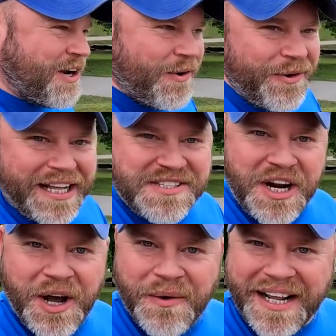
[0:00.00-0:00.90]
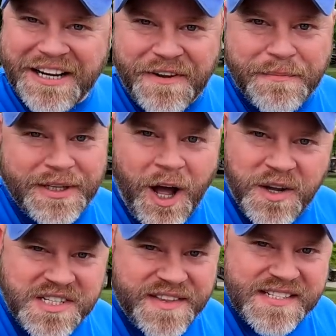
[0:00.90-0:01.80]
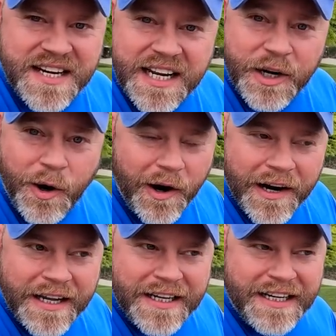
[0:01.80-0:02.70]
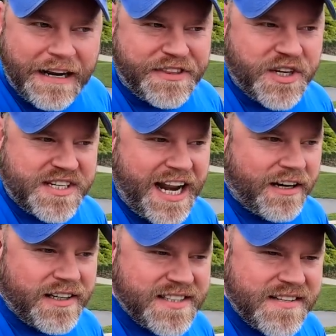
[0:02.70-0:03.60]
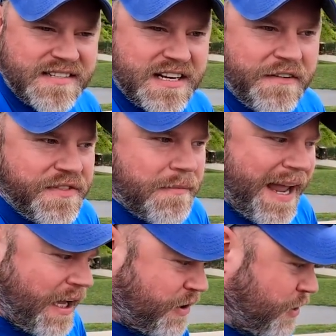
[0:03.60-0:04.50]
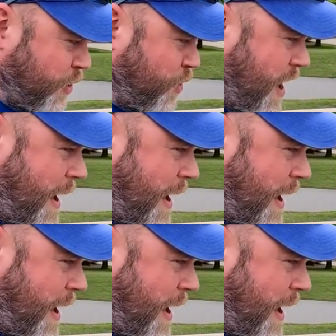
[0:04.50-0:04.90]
don't know who gets to own it, if it belongs to the city or if there's inheritance of the man who